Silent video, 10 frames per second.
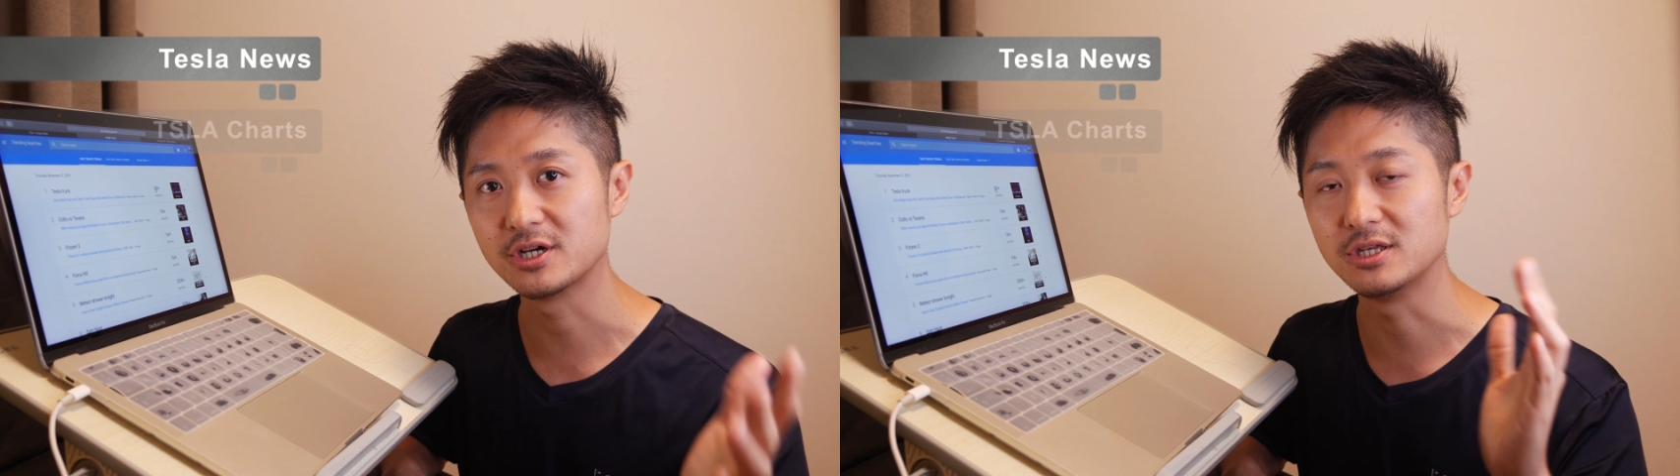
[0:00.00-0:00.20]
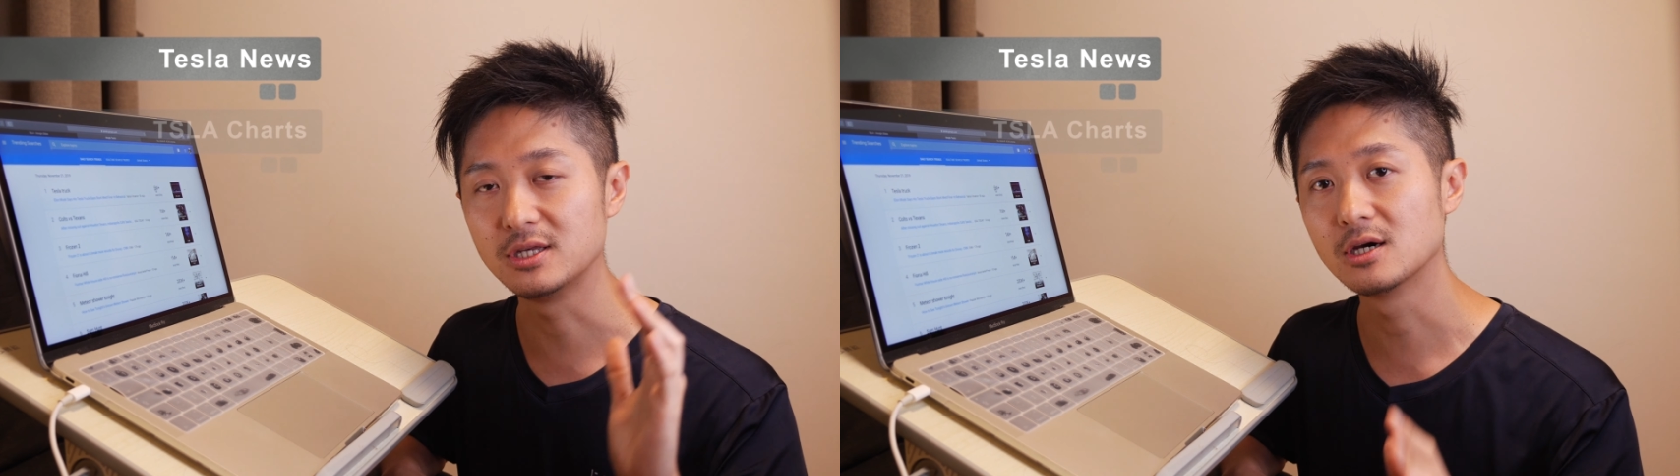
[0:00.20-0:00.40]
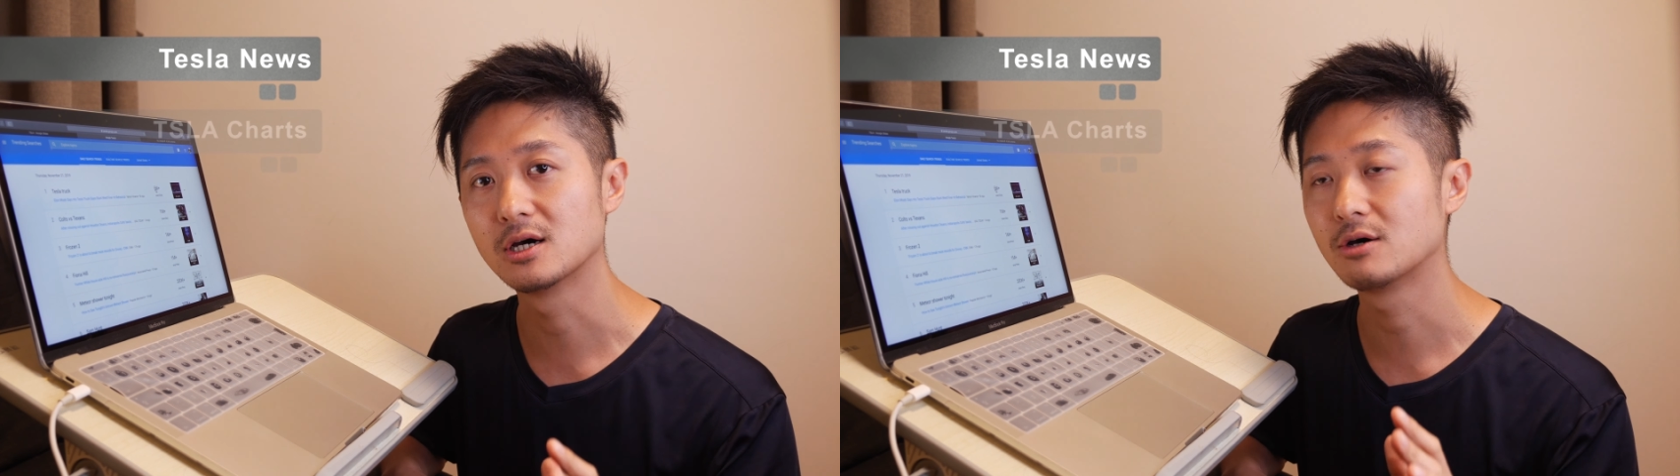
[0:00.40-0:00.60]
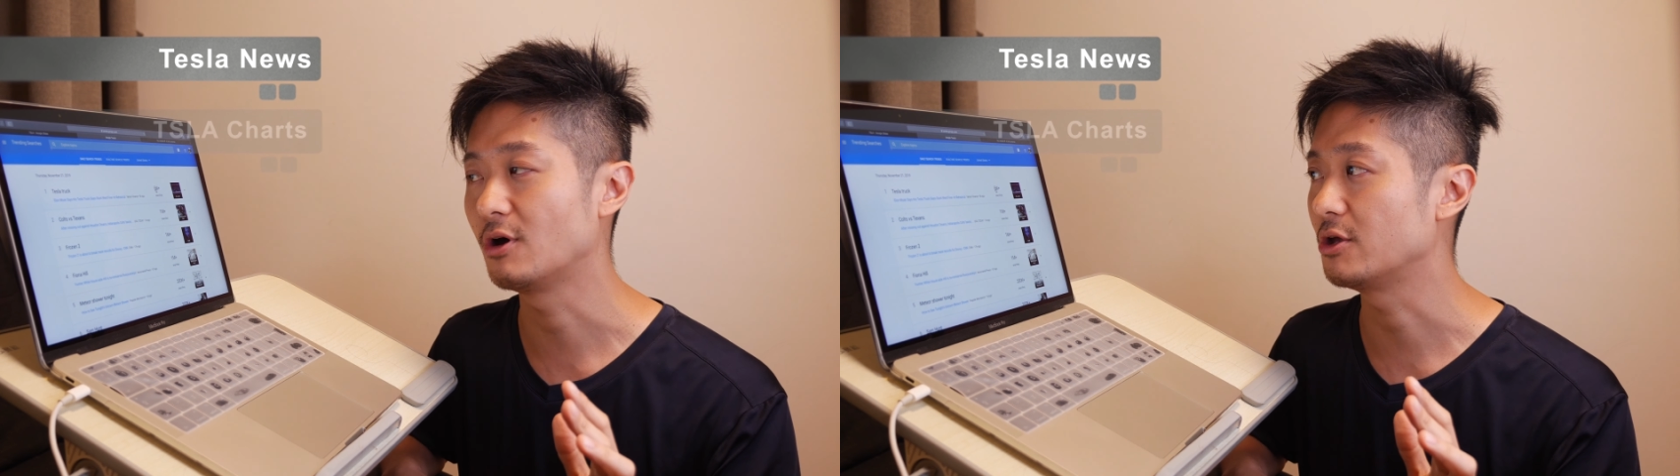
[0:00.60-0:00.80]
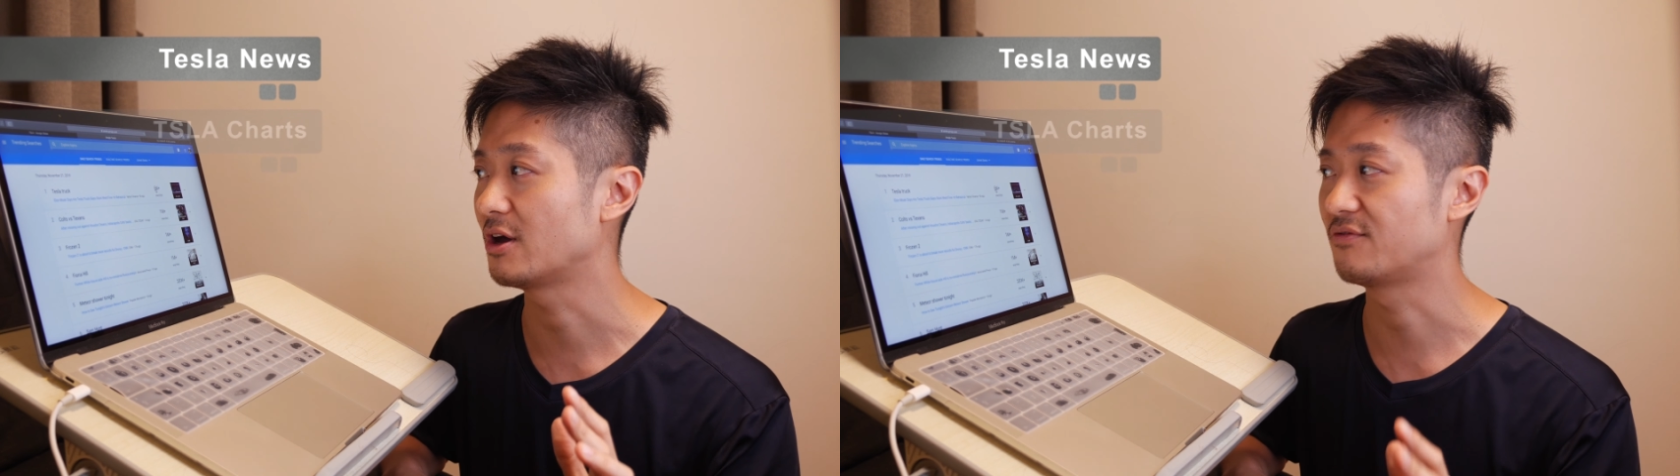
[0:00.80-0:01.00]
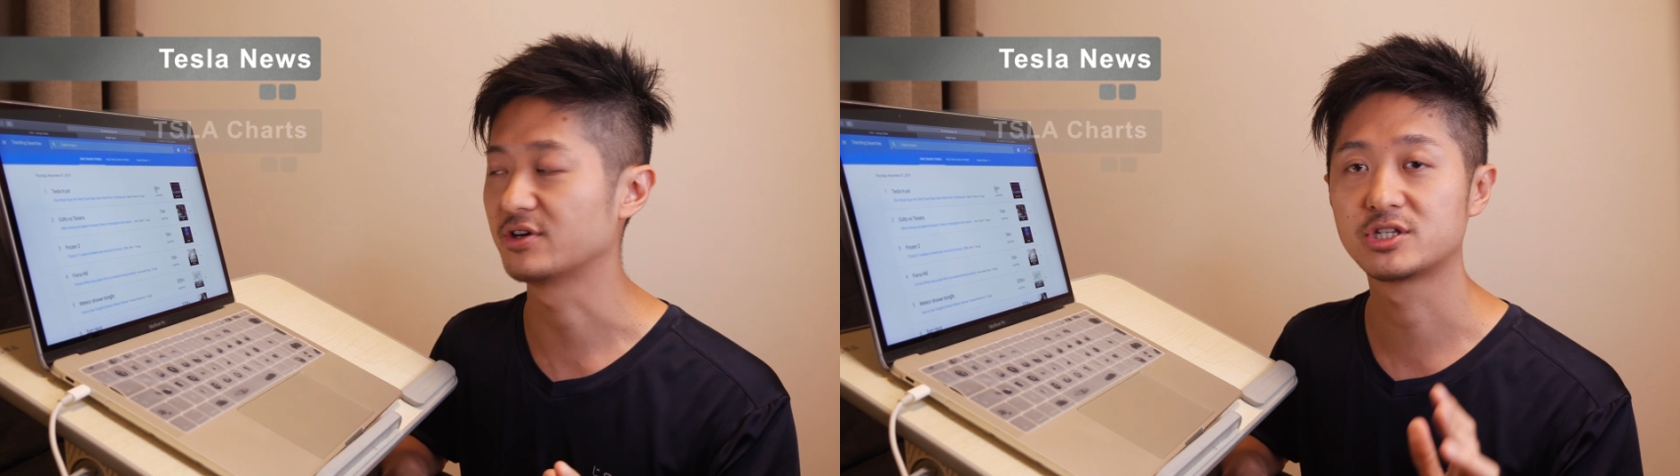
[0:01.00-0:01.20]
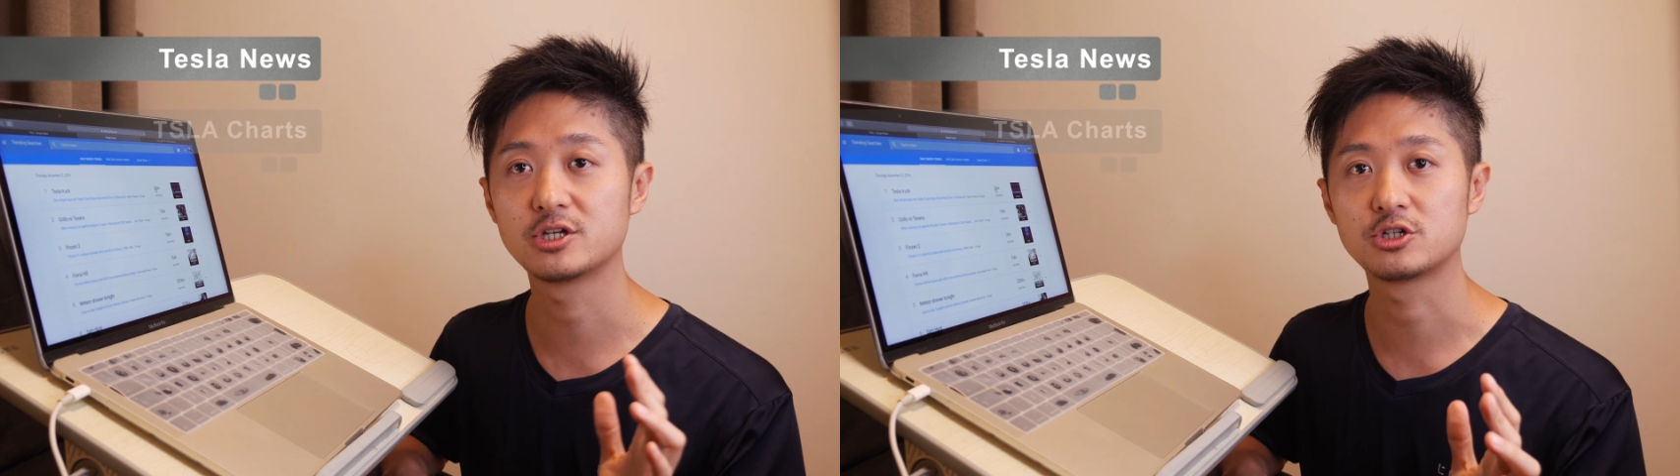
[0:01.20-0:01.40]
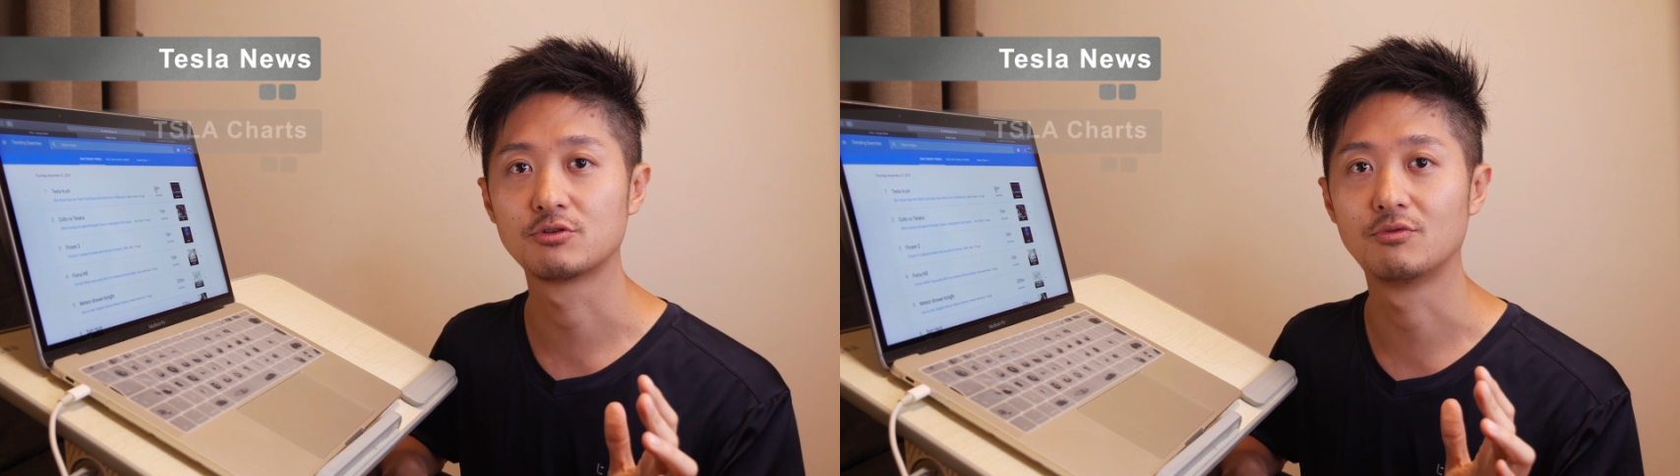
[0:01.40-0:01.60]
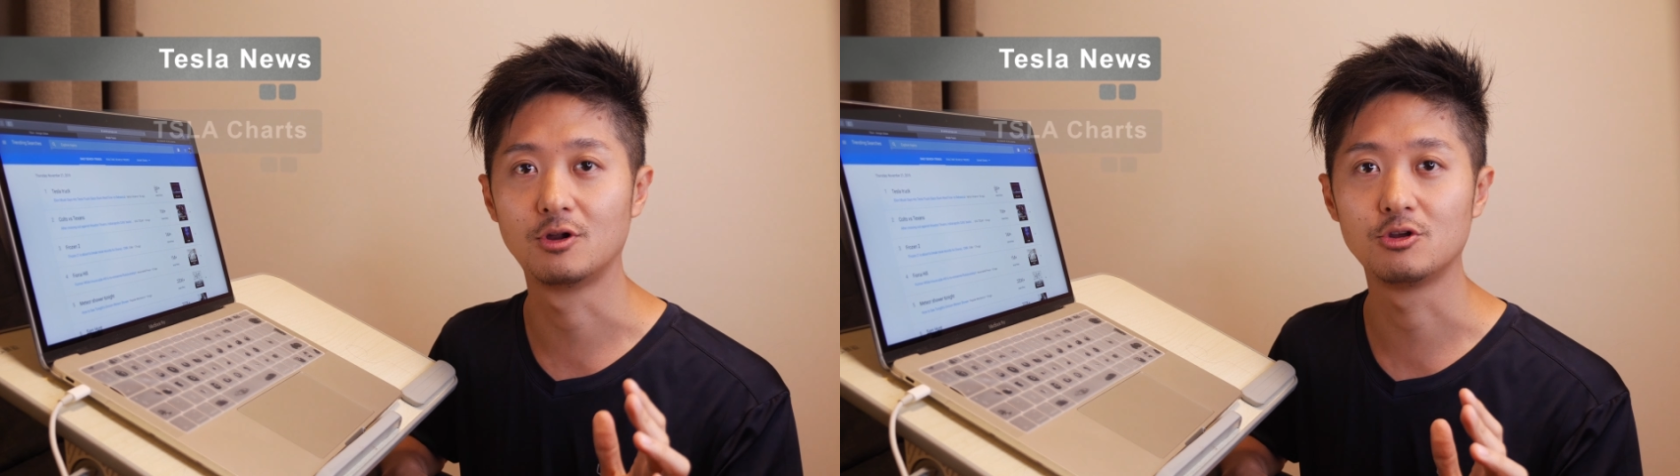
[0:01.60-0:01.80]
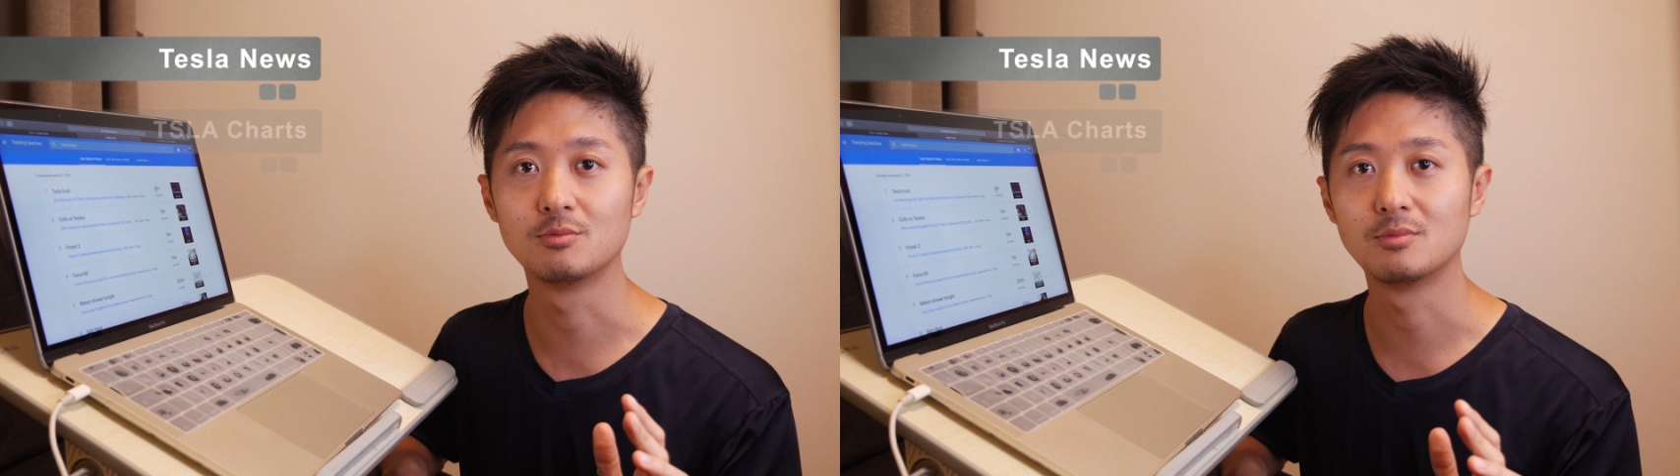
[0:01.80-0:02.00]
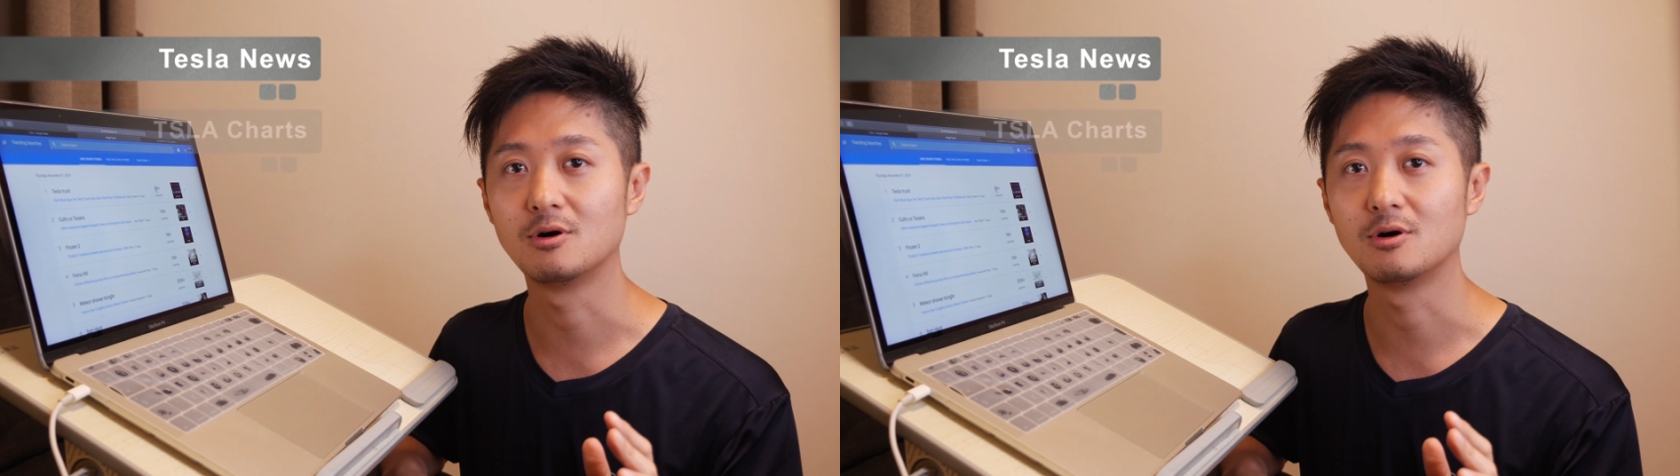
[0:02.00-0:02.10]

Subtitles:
year where you have a search volume